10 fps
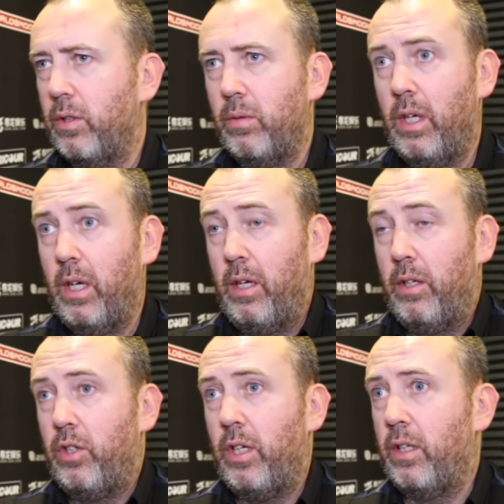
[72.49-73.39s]
You know,
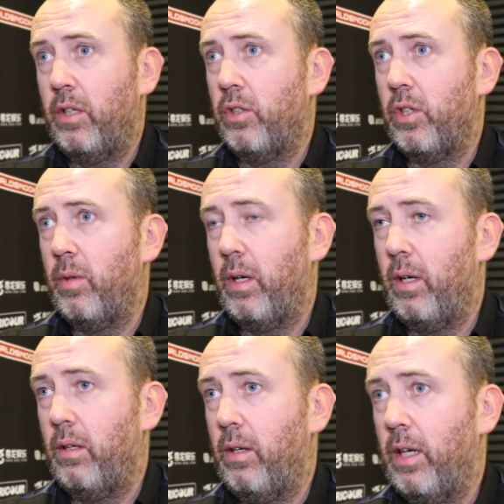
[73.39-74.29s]
Judd didn't show it,
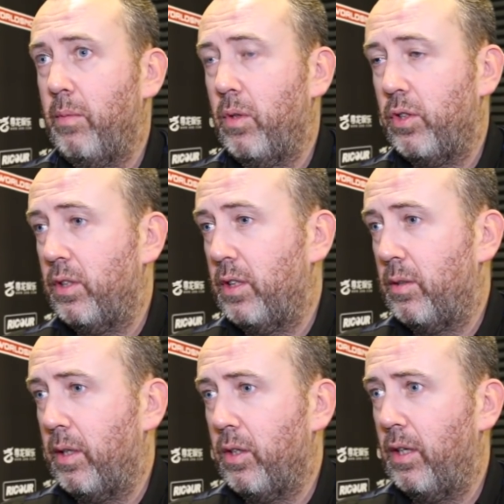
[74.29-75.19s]
you know, any emotions.
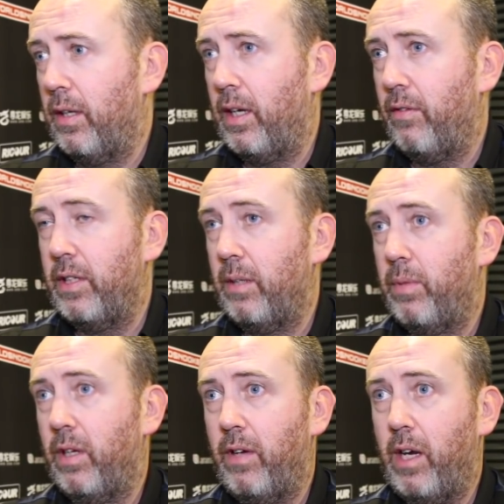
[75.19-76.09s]
He's quite good like that. He
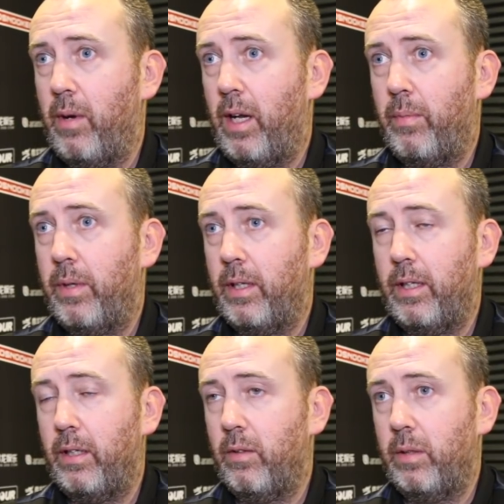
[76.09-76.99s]
didn't play very well, but it,
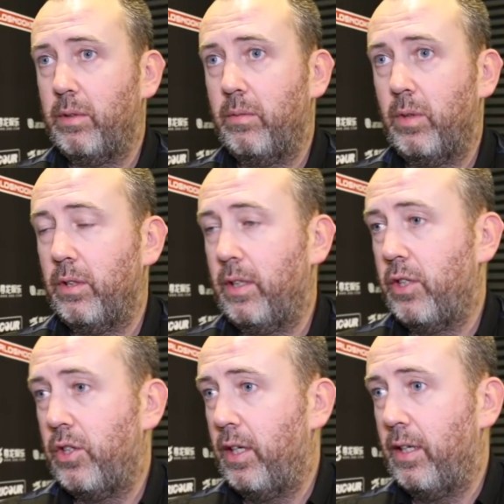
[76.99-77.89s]
you know he was, wasn't
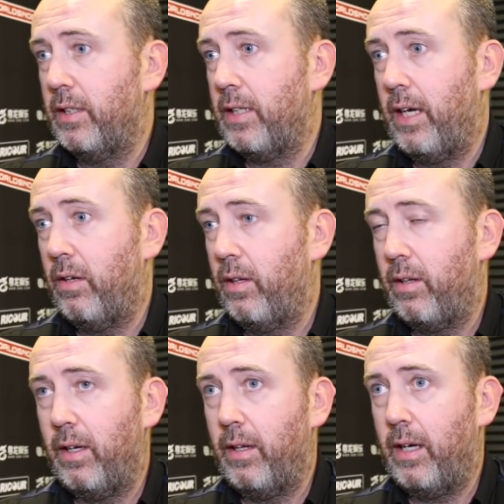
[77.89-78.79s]
there shaking his head or
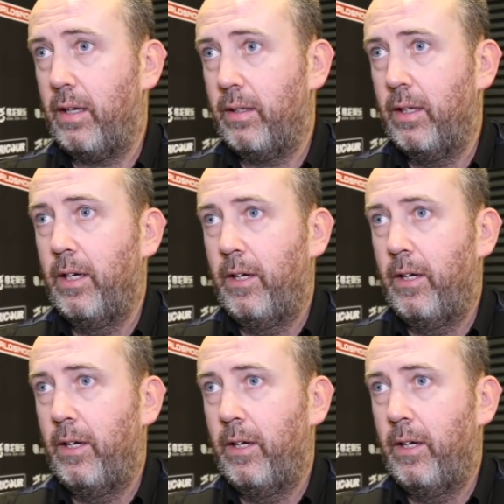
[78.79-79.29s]
nothing like that. And,